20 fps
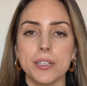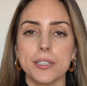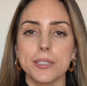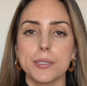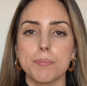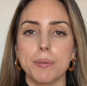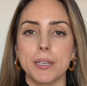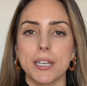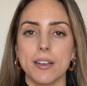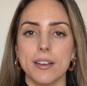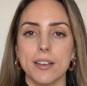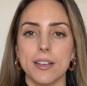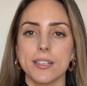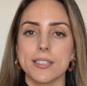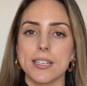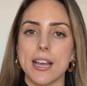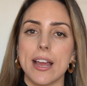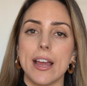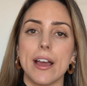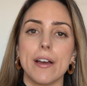this
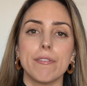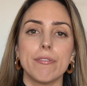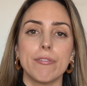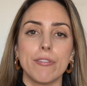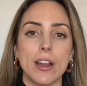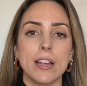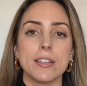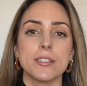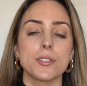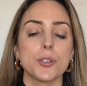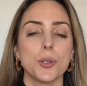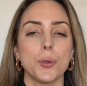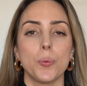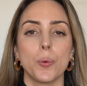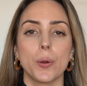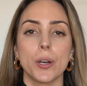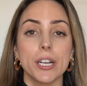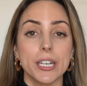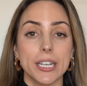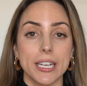because I have friends who
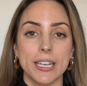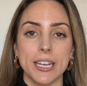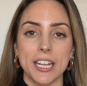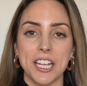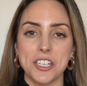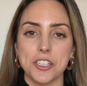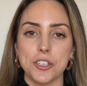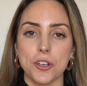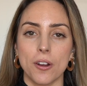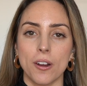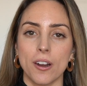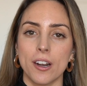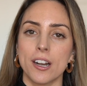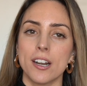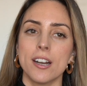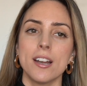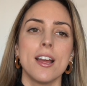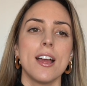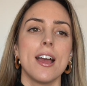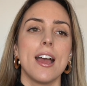work in
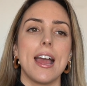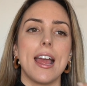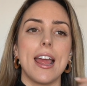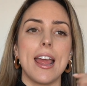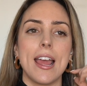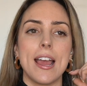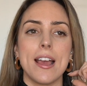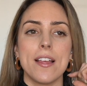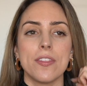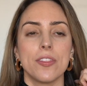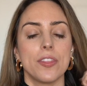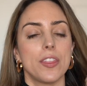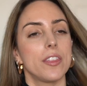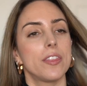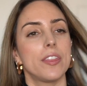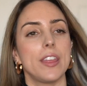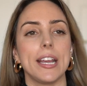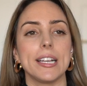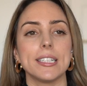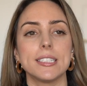HR, and
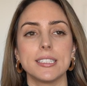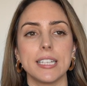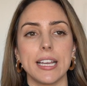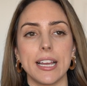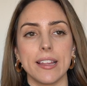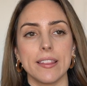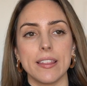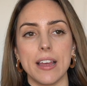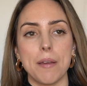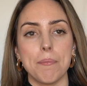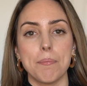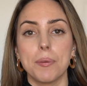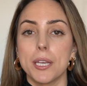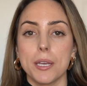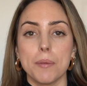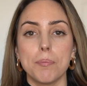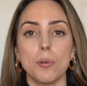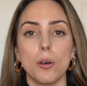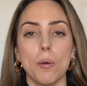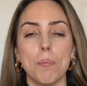they say that
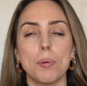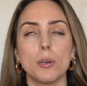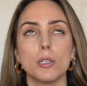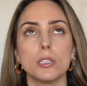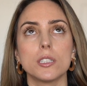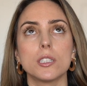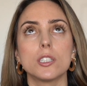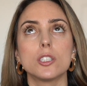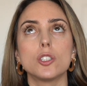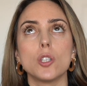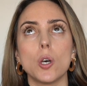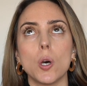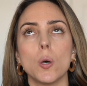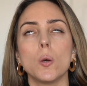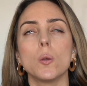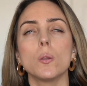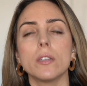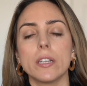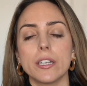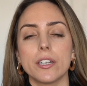people put
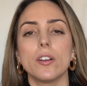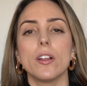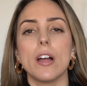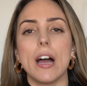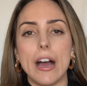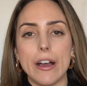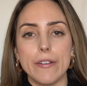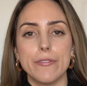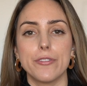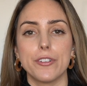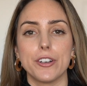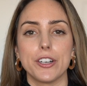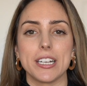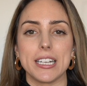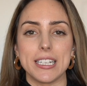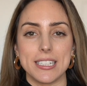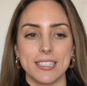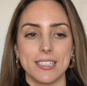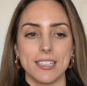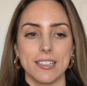so little effort
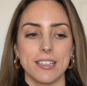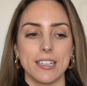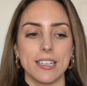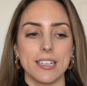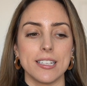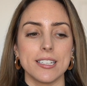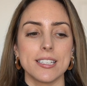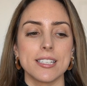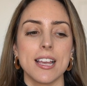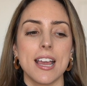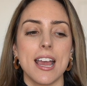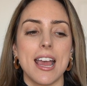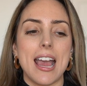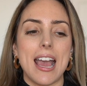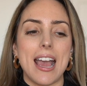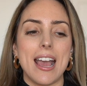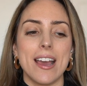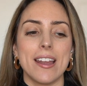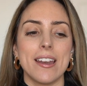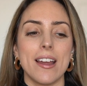into this.
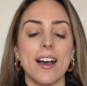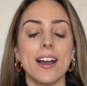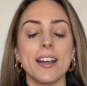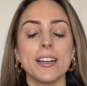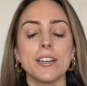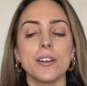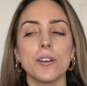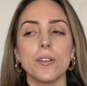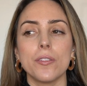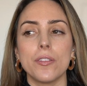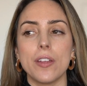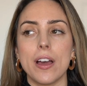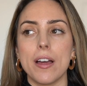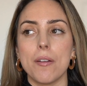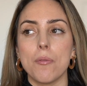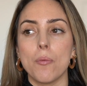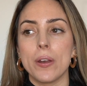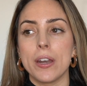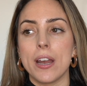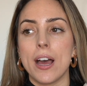And I know
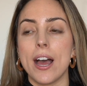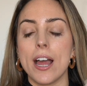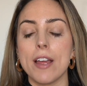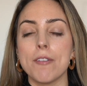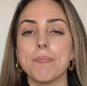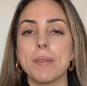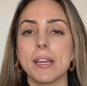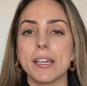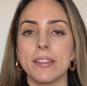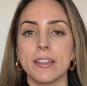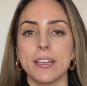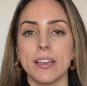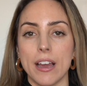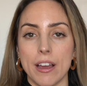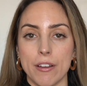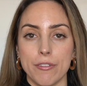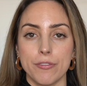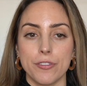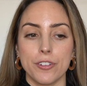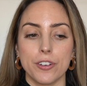that when I made the
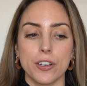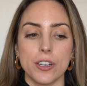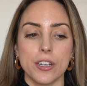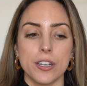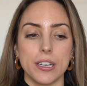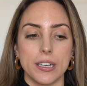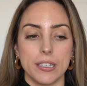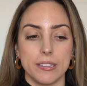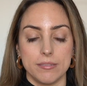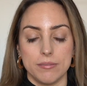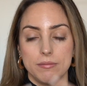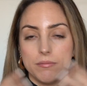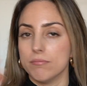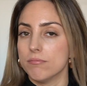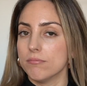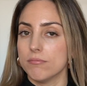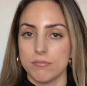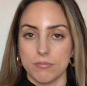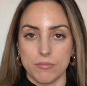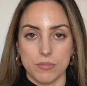effort,
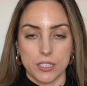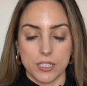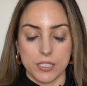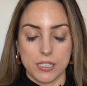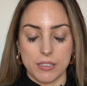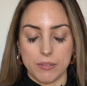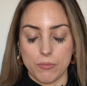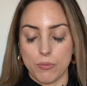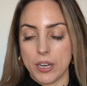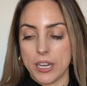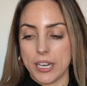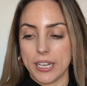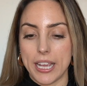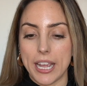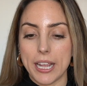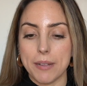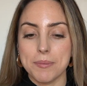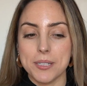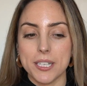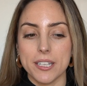when it
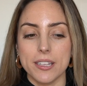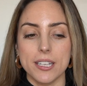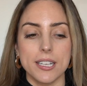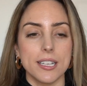came to